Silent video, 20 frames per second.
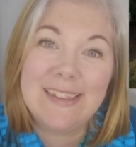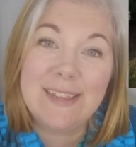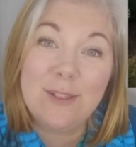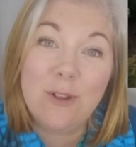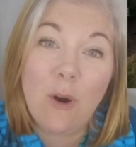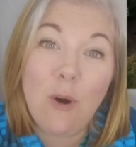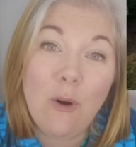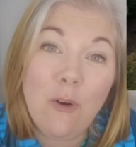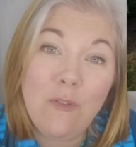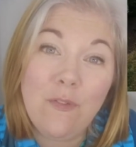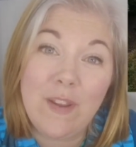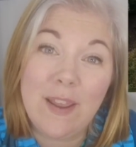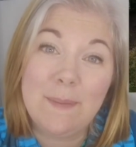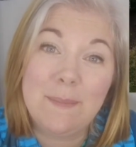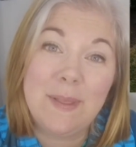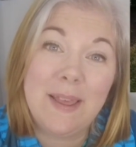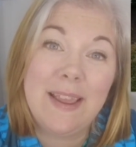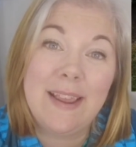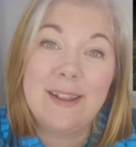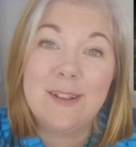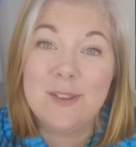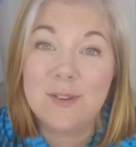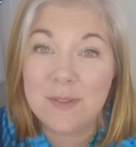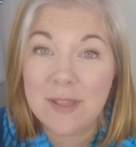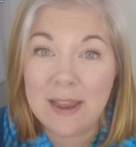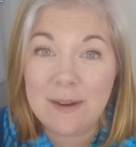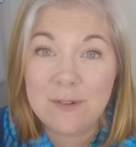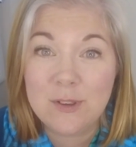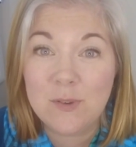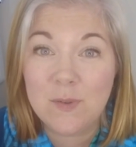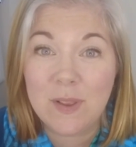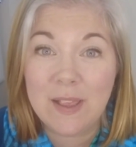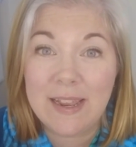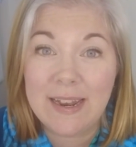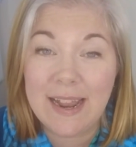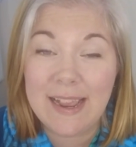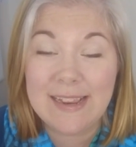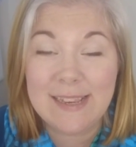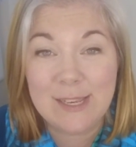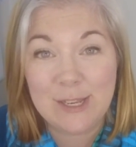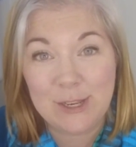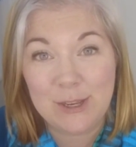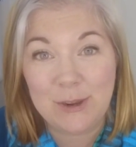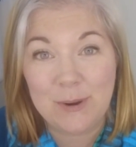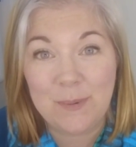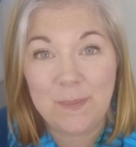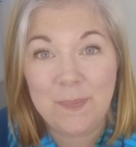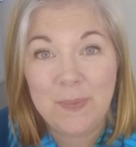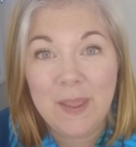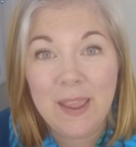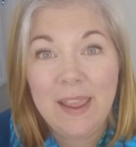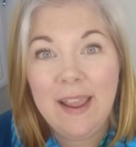see the whole family. And so that was really nice too.